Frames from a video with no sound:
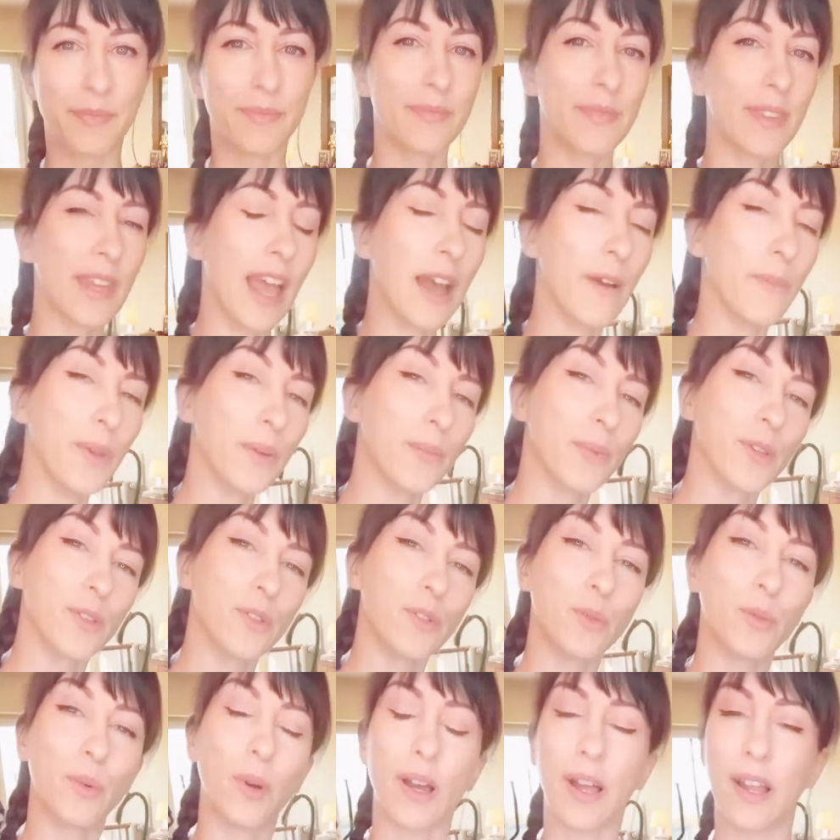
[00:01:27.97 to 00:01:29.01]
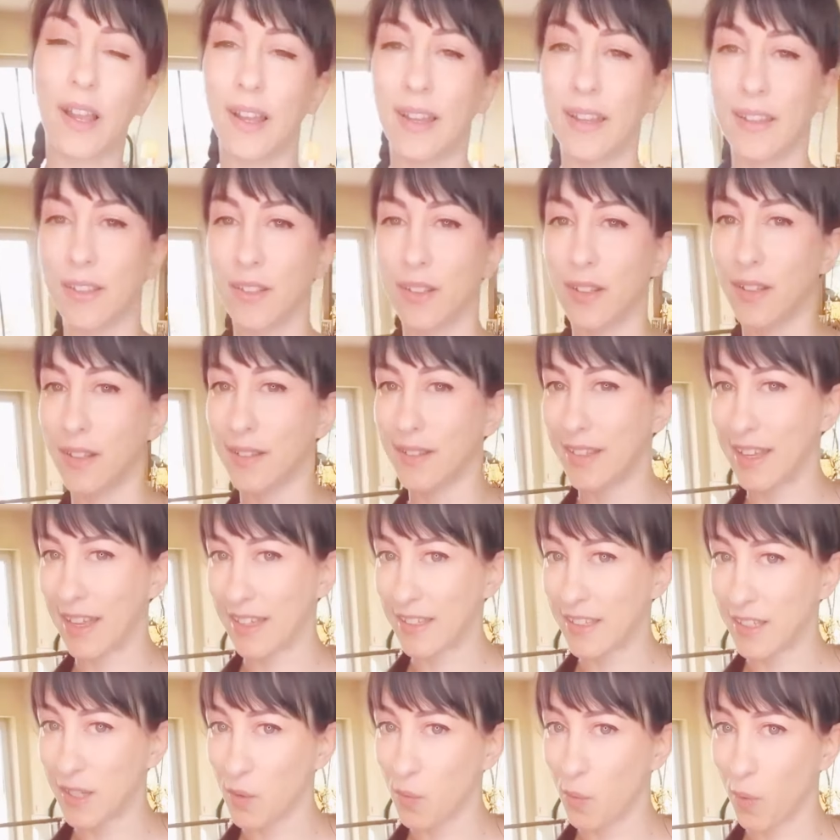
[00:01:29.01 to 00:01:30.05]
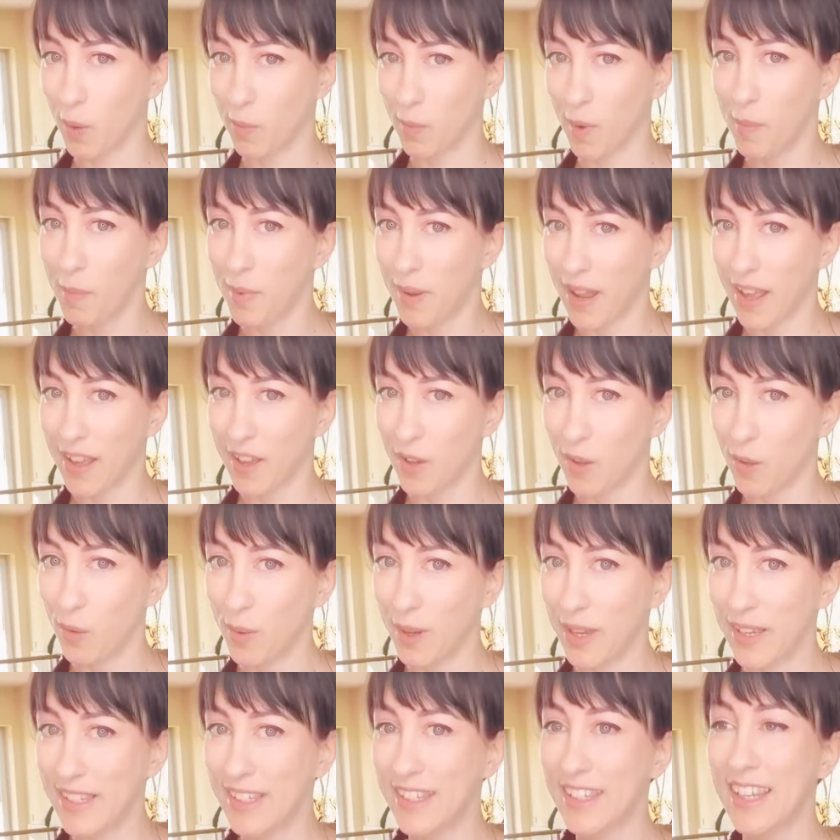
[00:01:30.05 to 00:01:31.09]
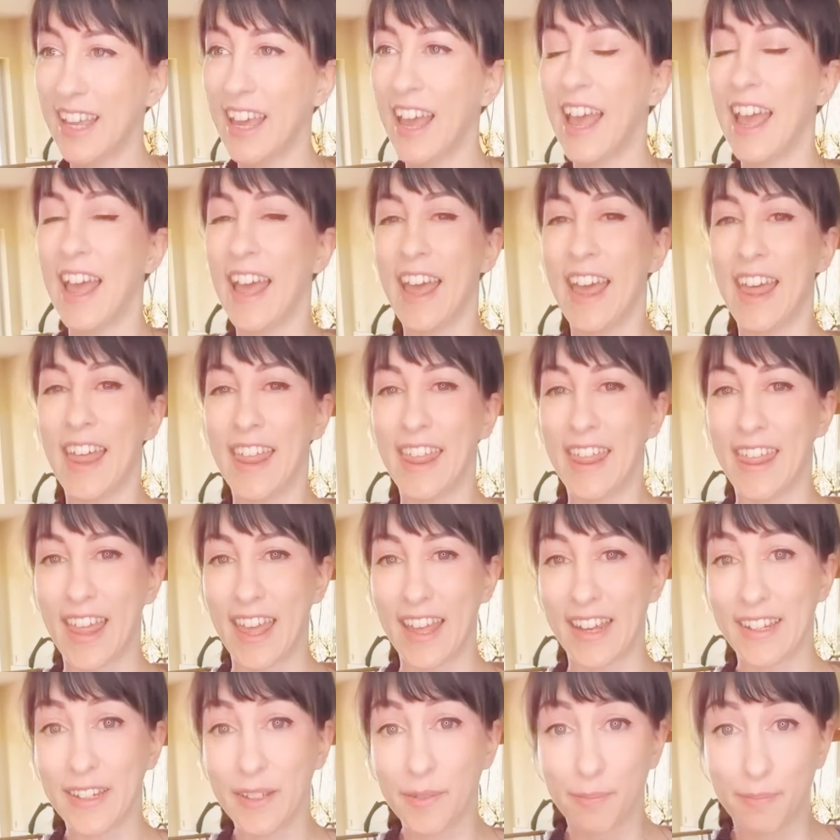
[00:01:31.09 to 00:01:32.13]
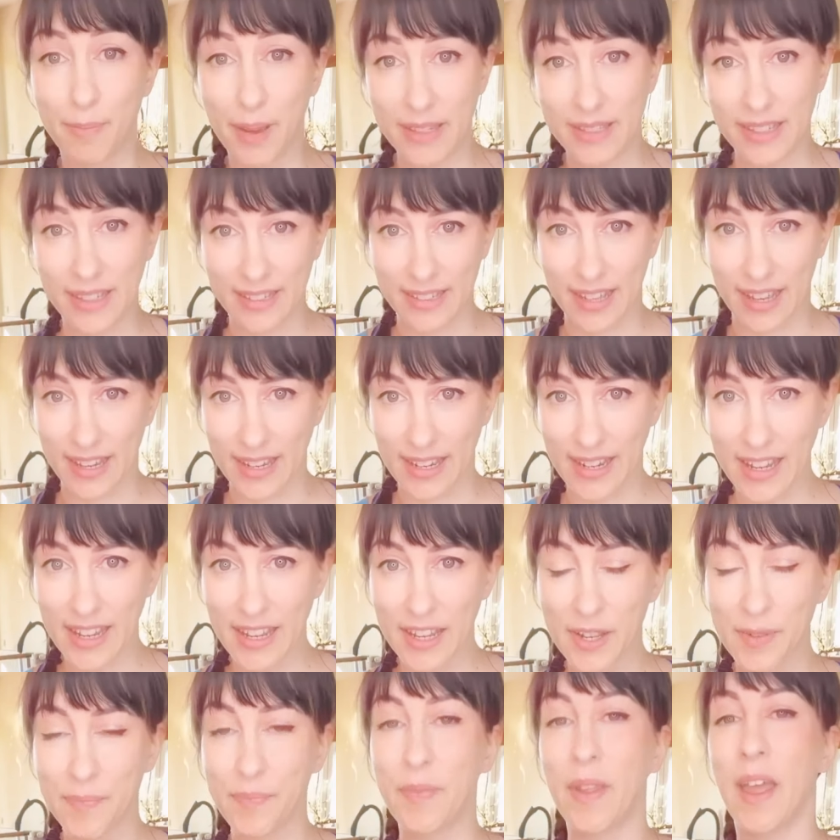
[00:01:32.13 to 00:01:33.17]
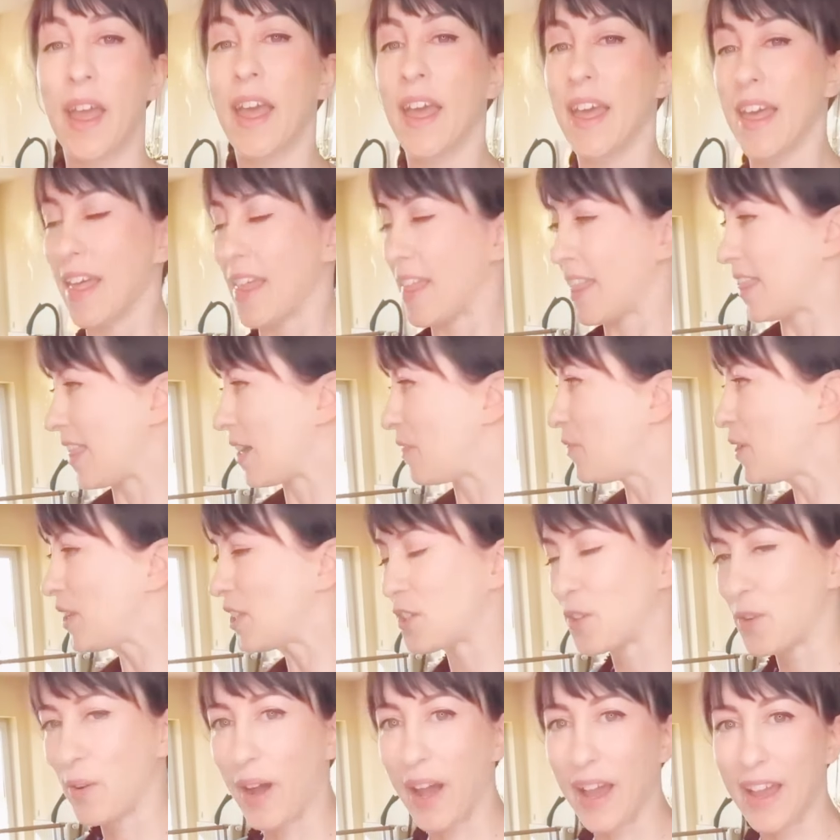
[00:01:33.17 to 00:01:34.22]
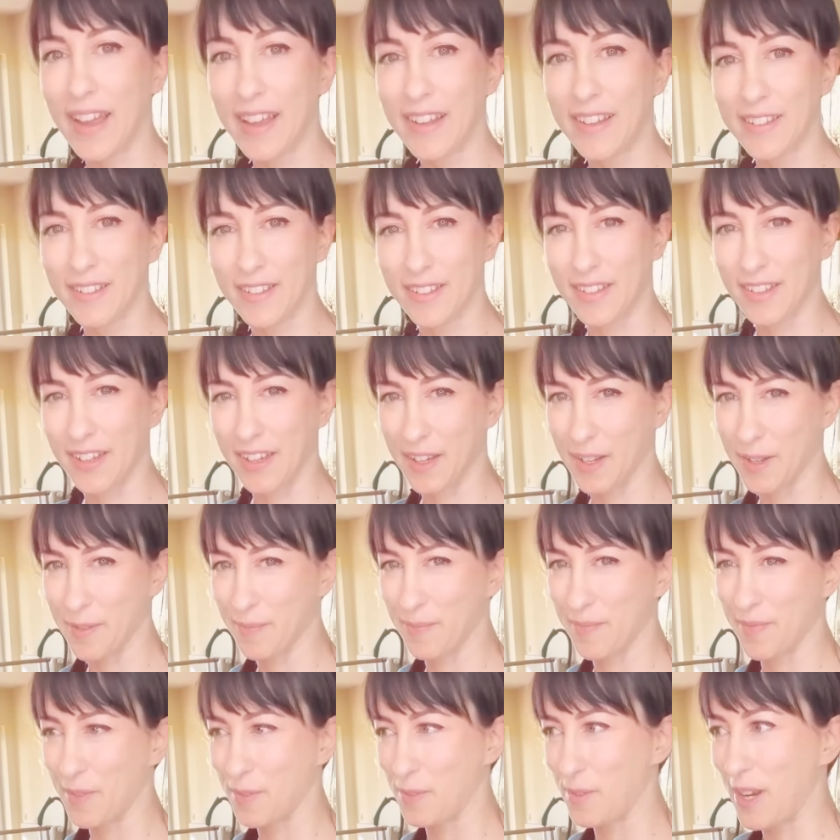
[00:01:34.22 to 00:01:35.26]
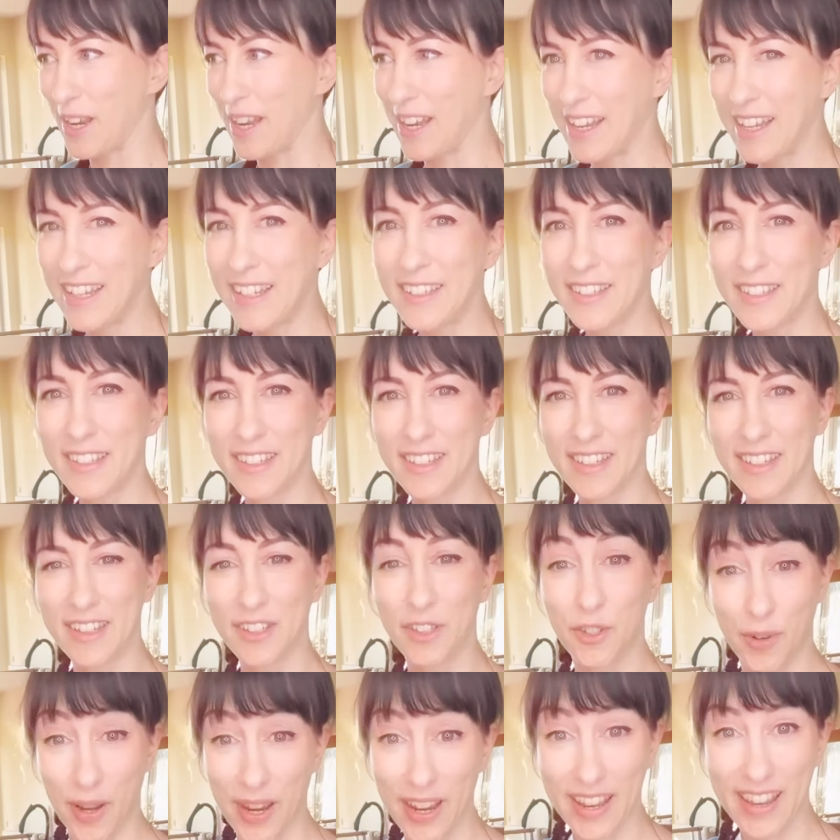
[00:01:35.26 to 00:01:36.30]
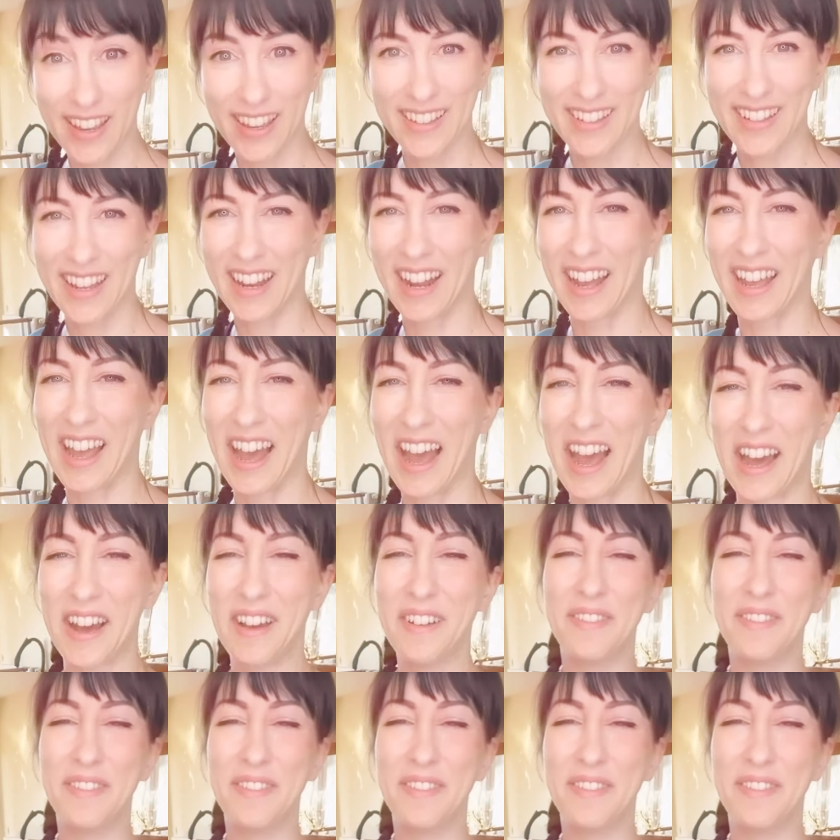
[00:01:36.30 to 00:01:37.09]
we will do a little dancing warm-up, like always. Then basic technique. Then we try the release trick that I have.